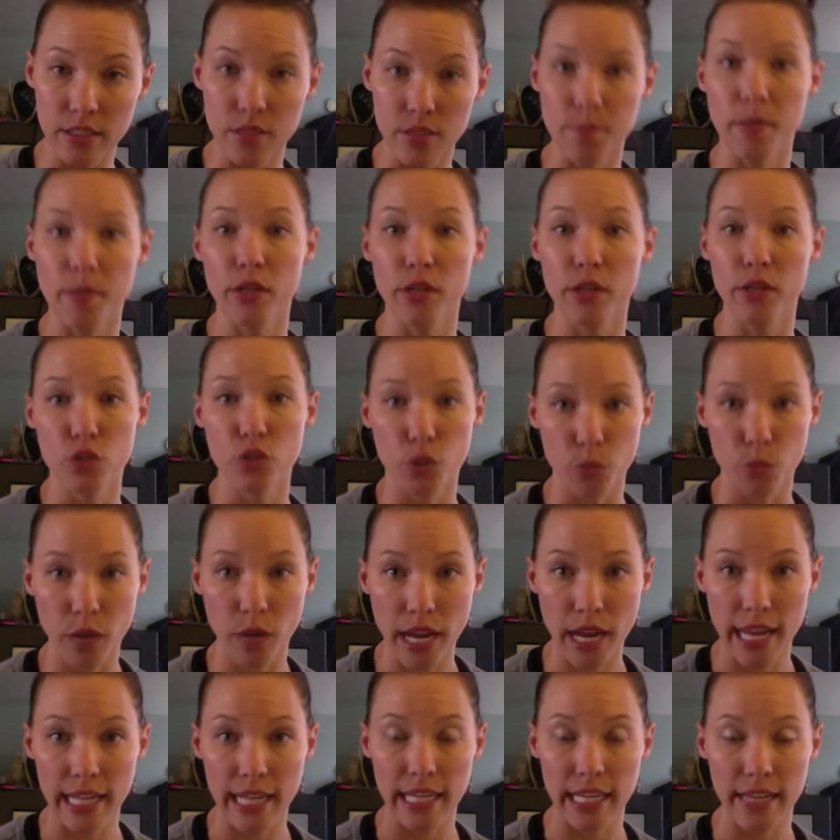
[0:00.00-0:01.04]
build to
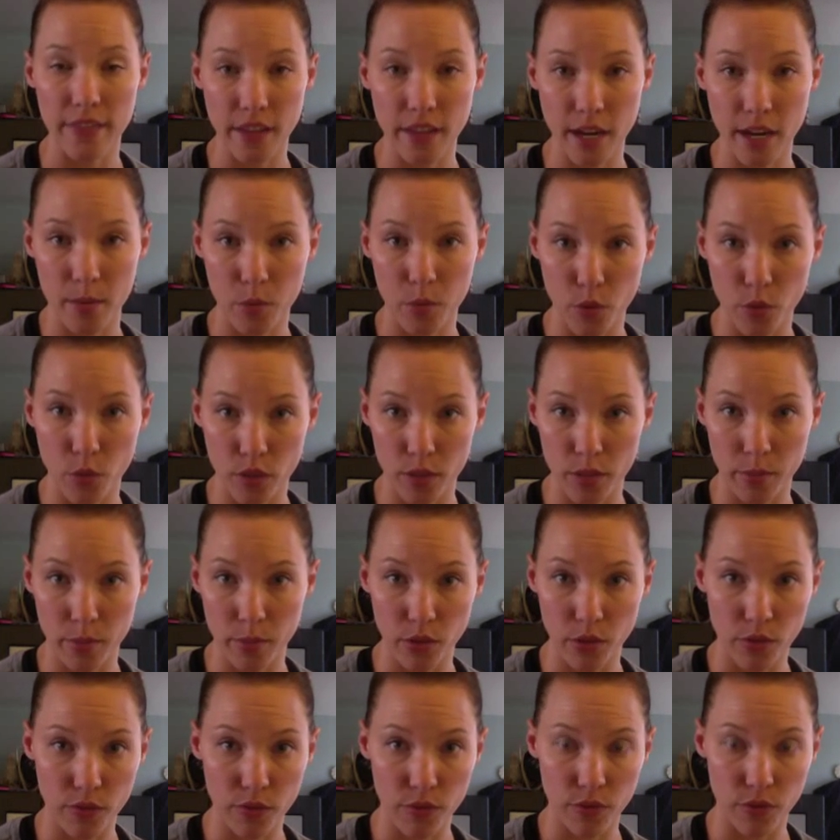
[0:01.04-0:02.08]
rank, and then I'm going to
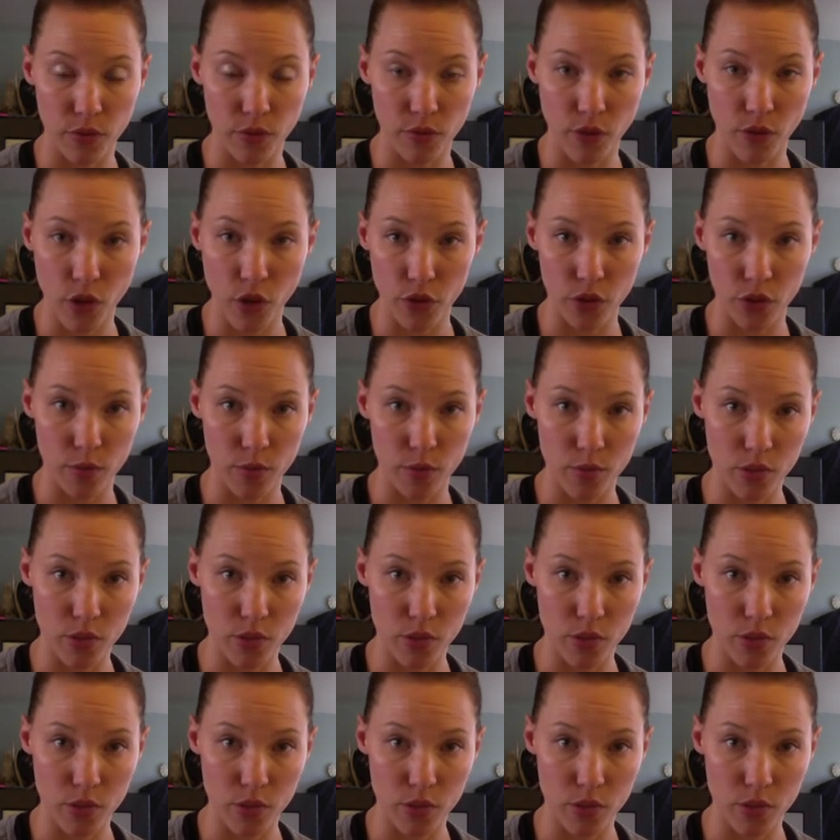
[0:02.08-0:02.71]
build for volume.